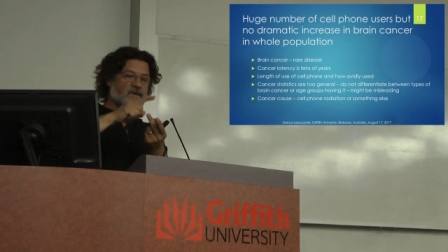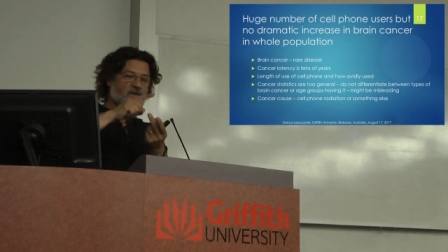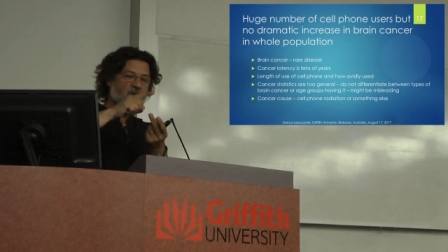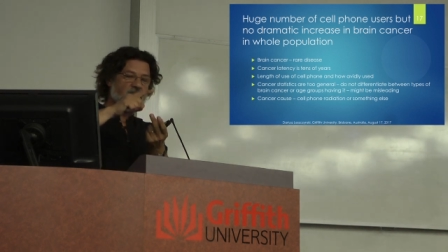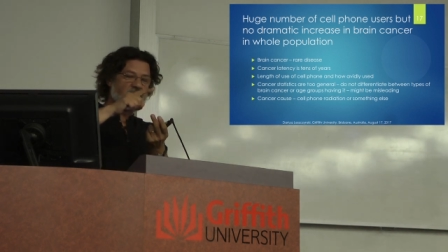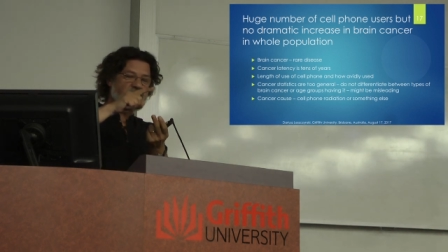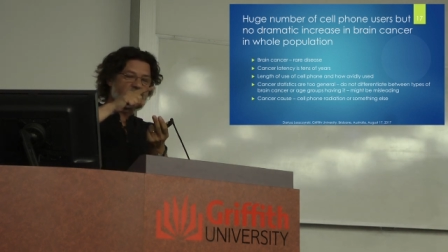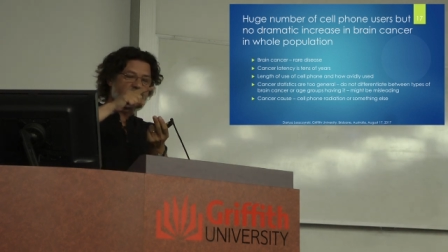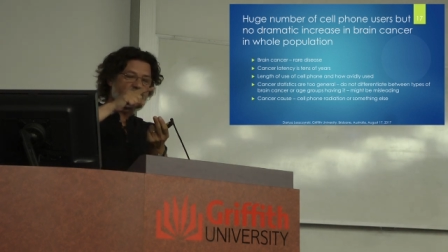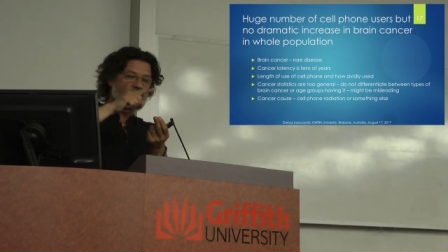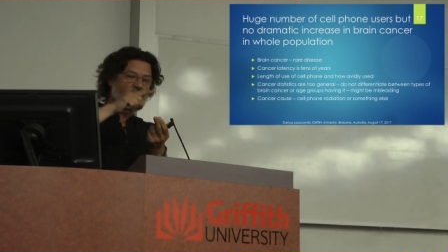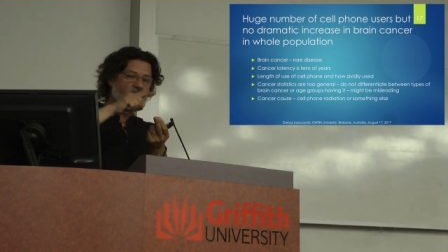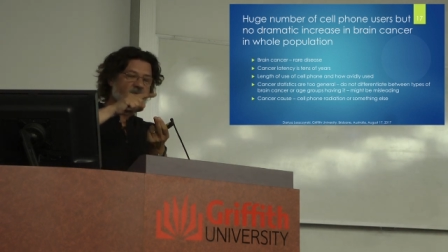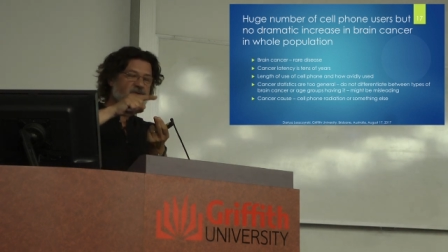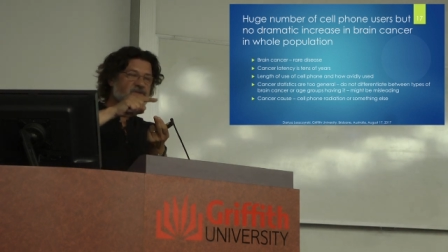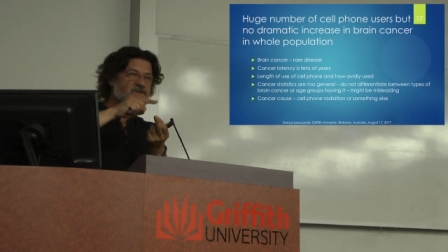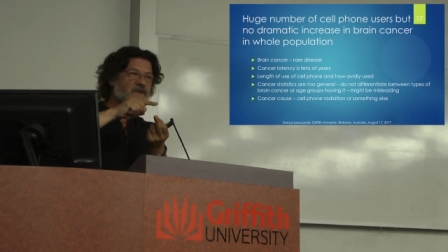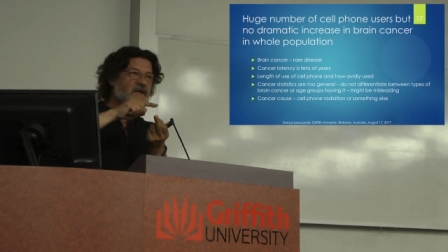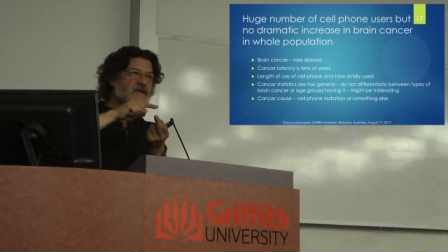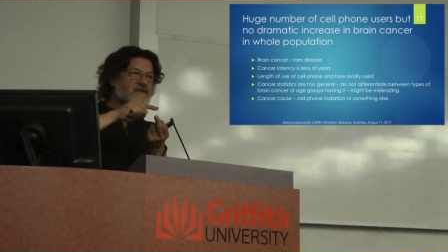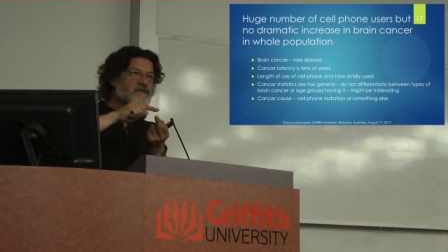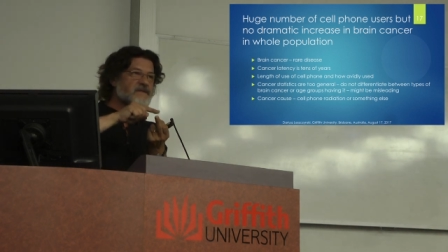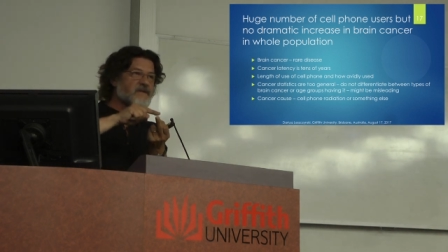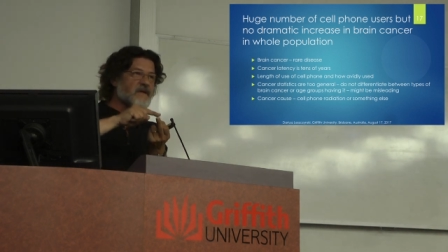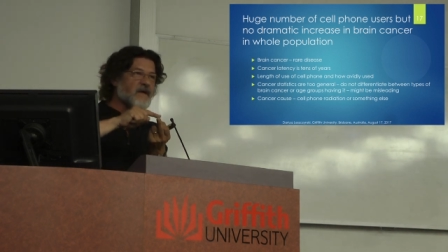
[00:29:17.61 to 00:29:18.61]
So let's
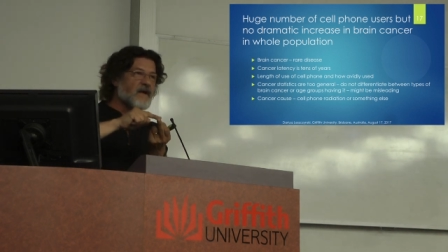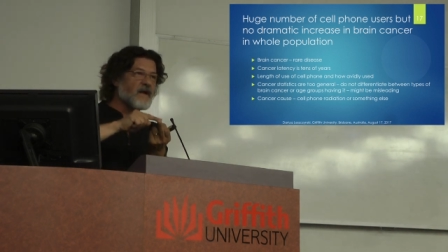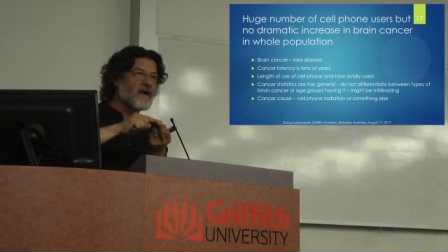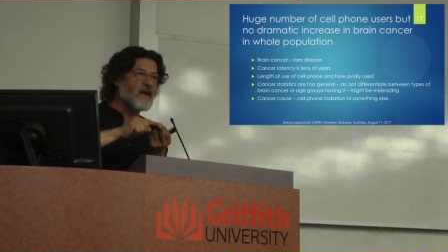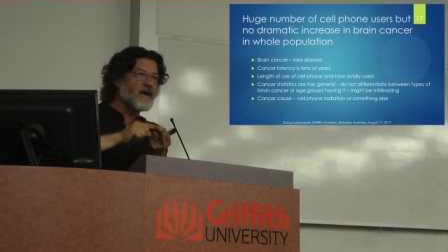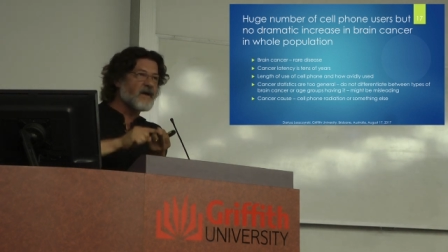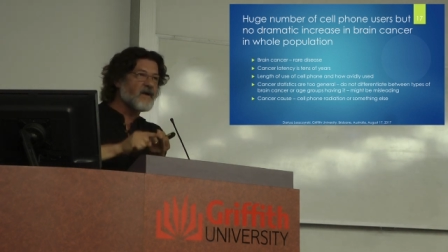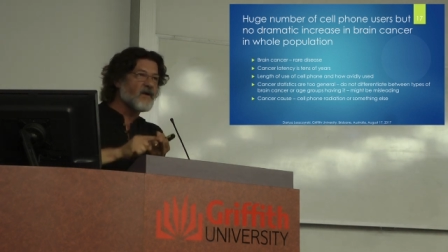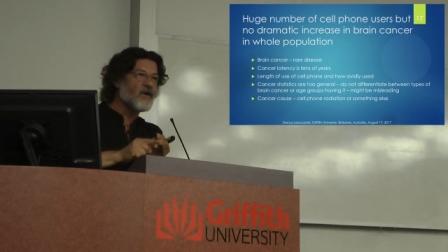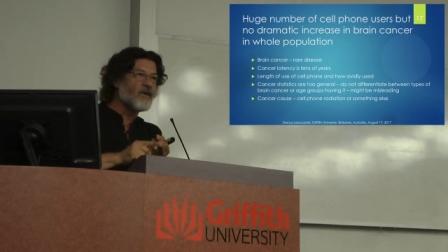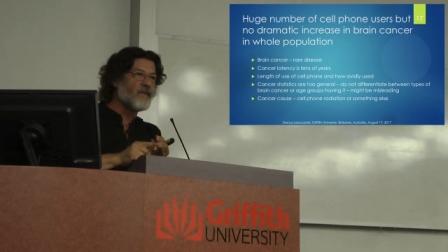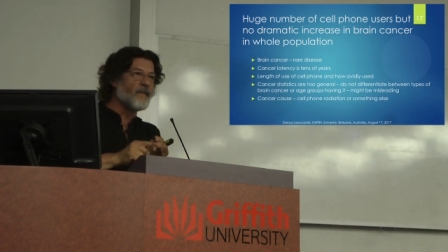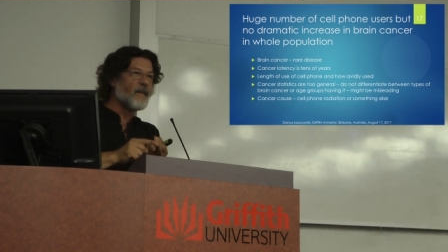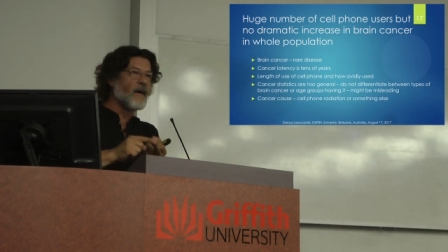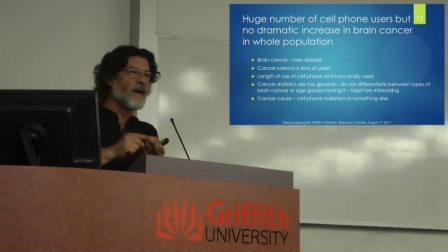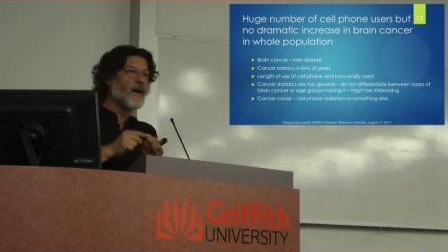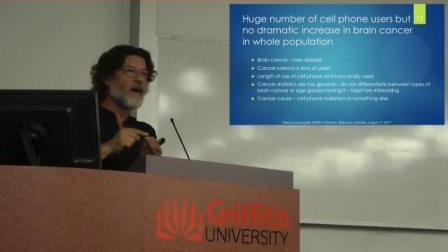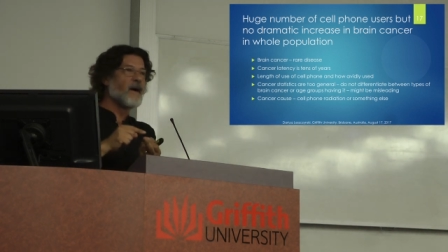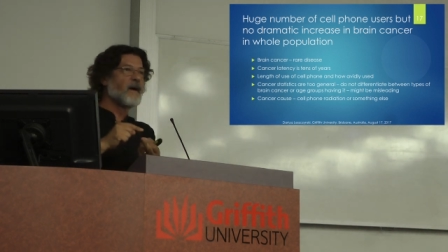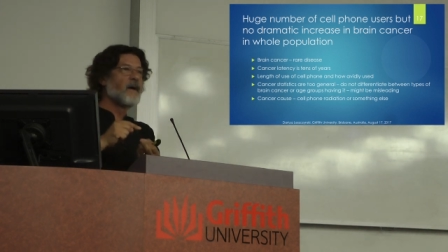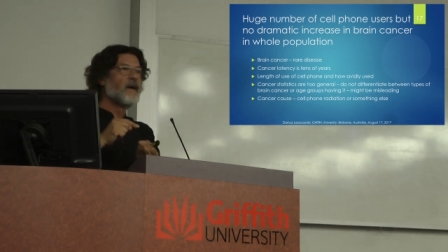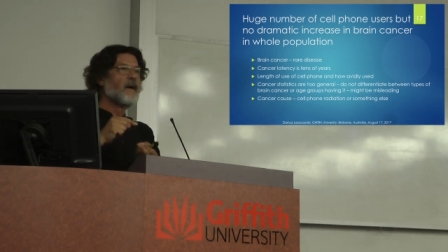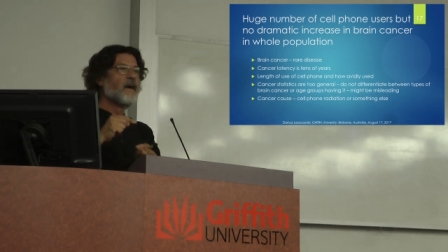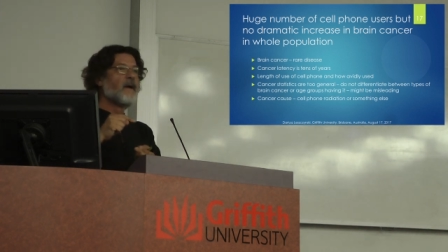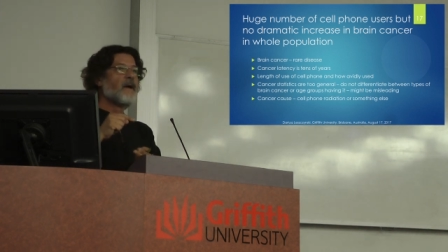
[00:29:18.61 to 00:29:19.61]
look just
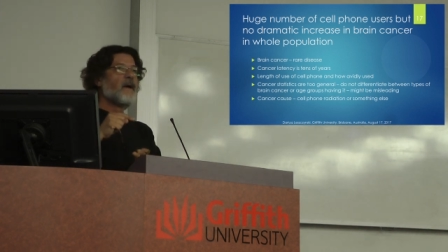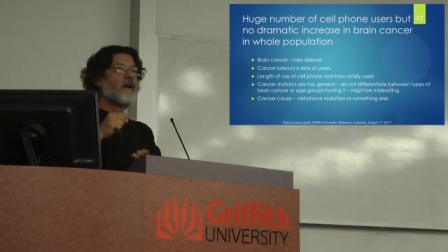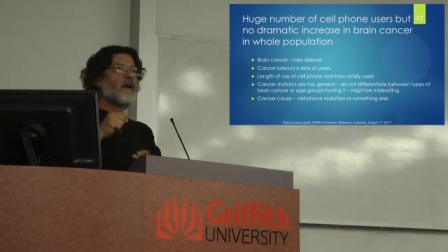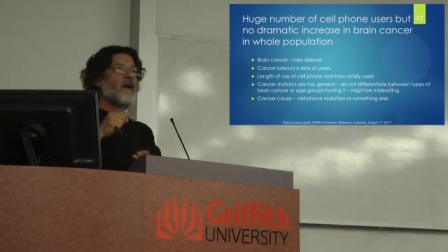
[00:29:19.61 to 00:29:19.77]
glioma